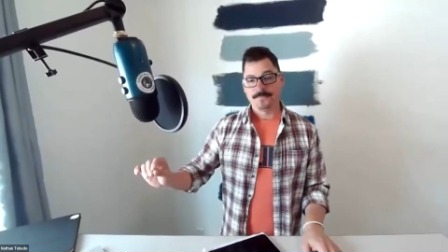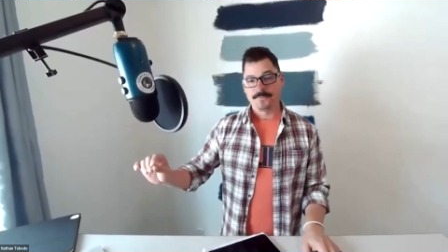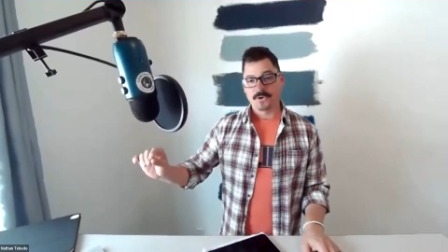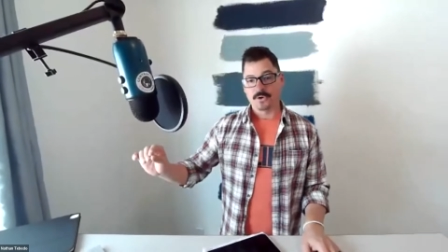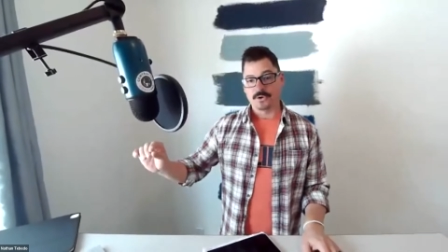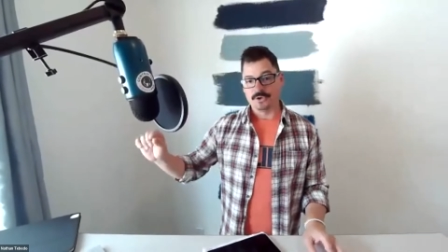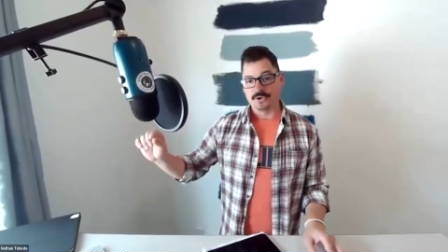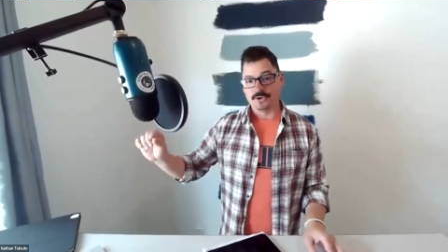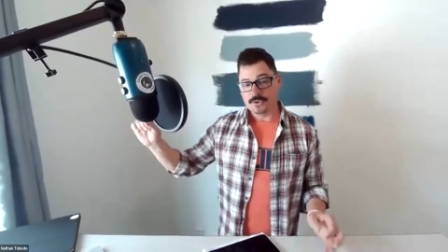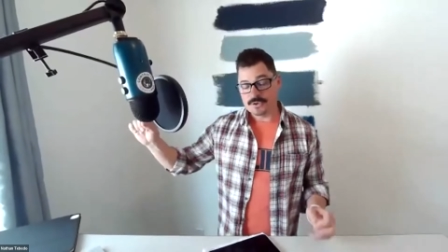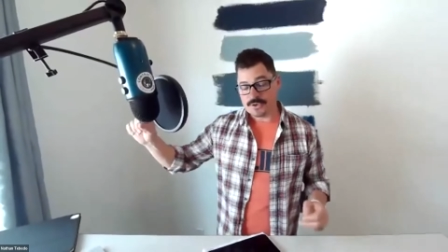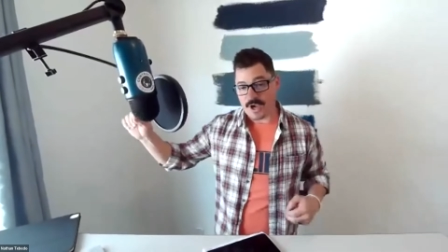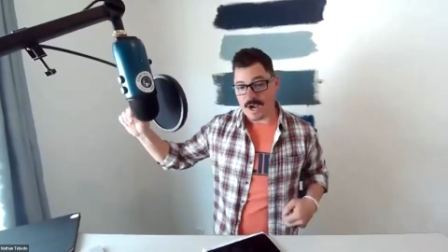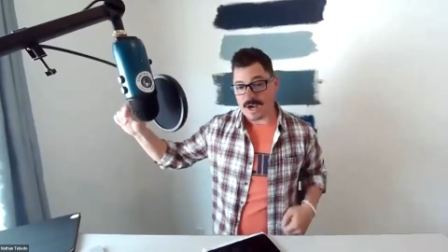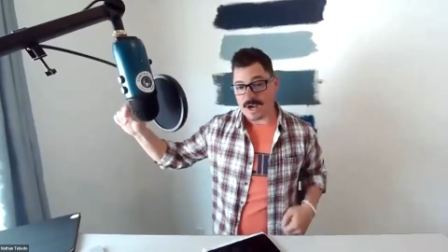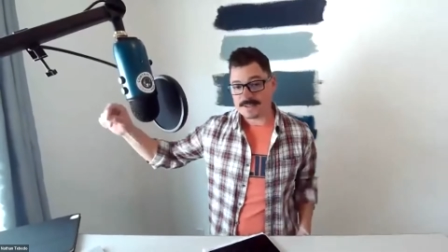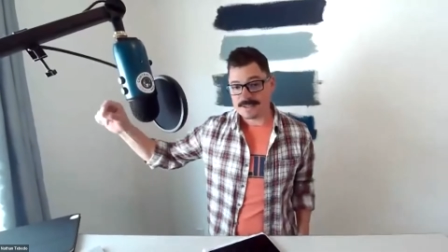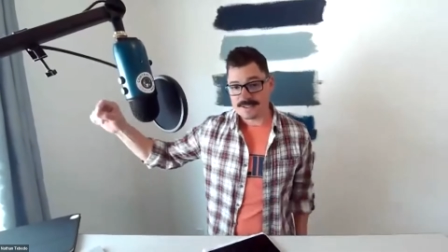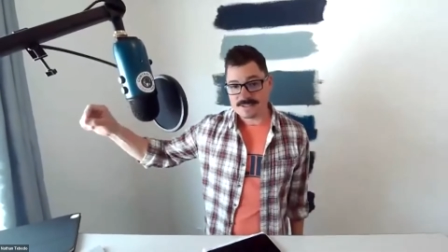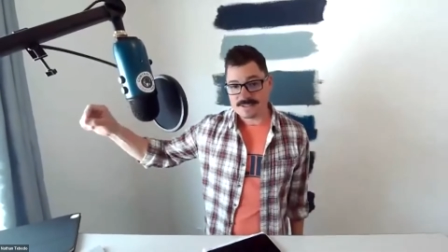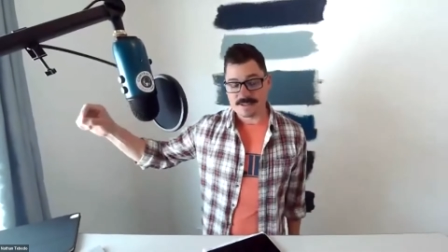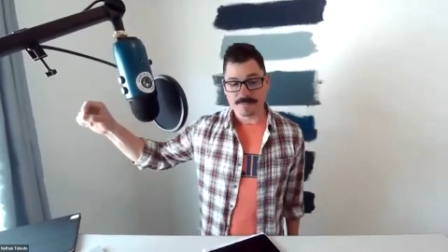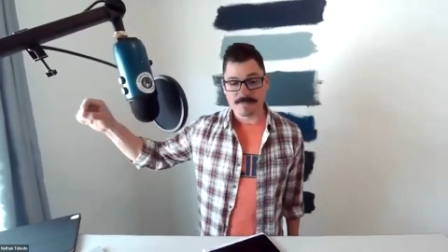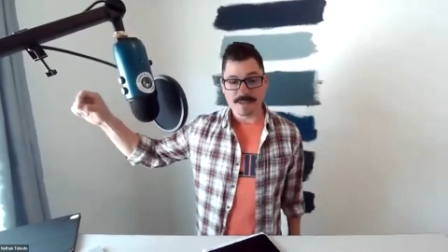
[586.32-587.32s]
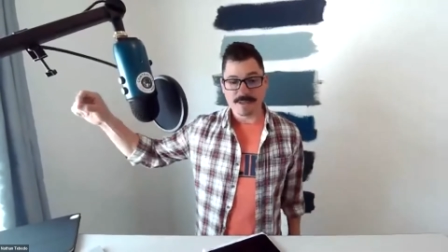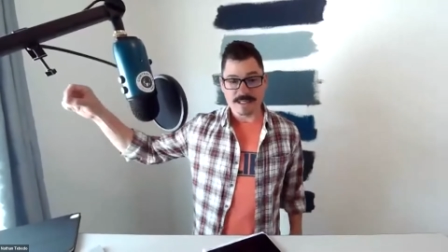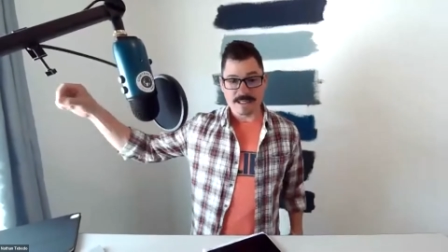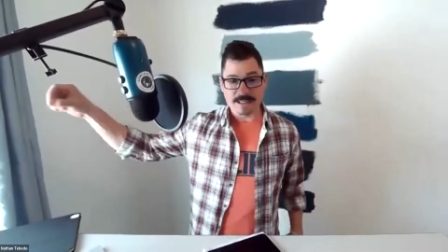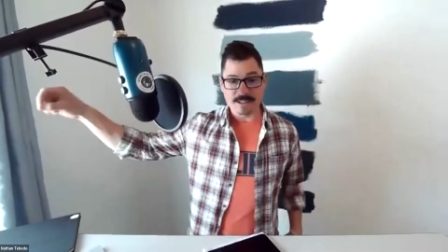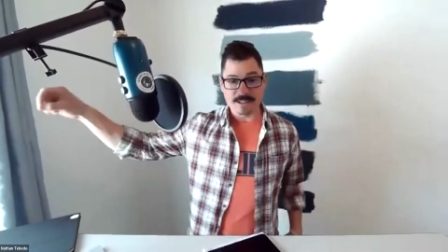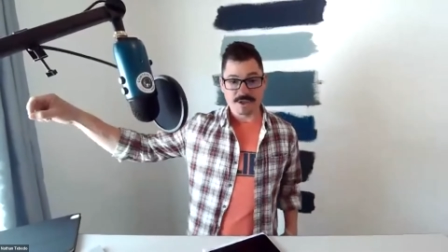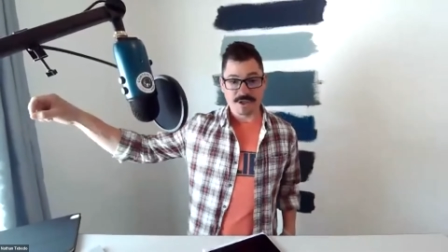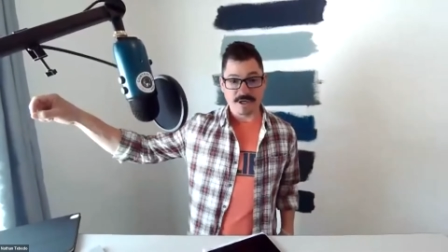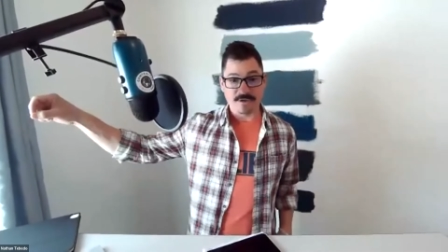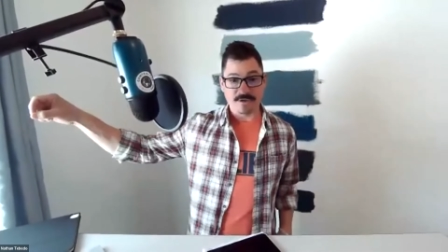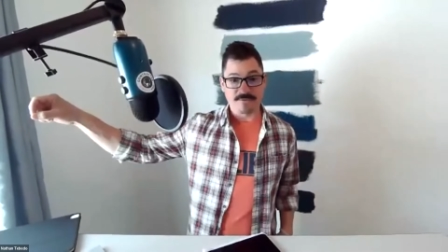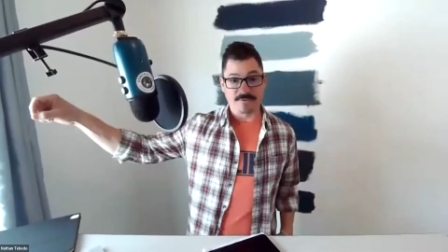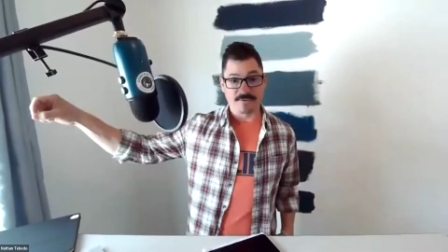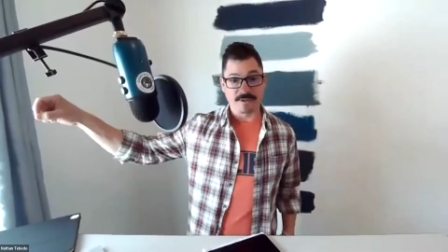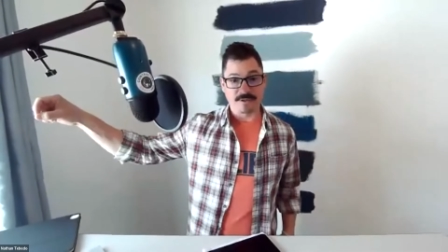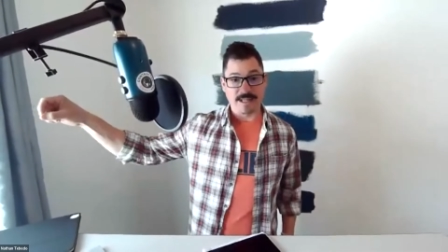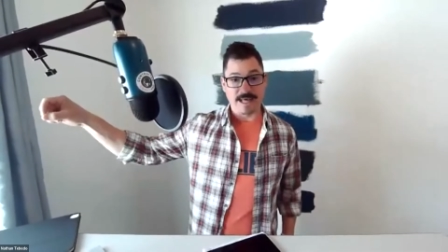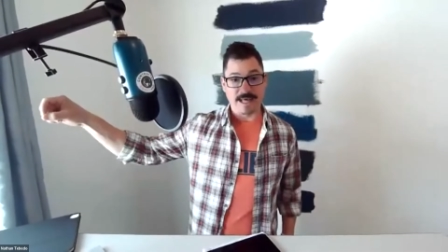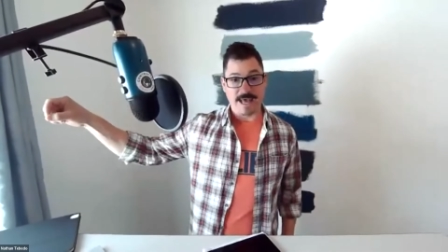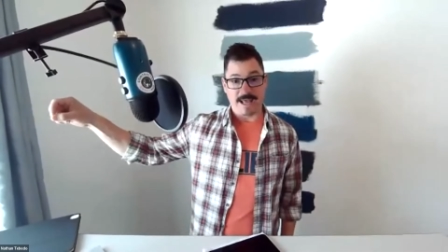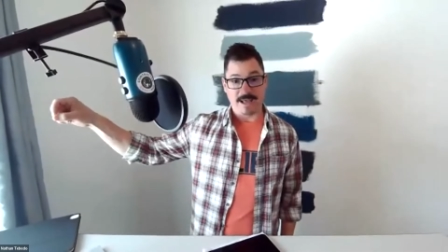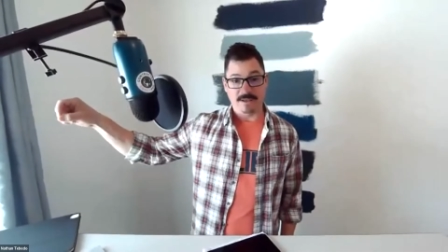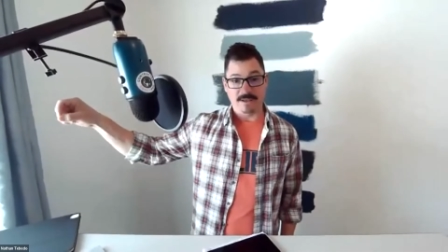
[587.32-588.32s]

When you talk to somebody at Chick-fil-A,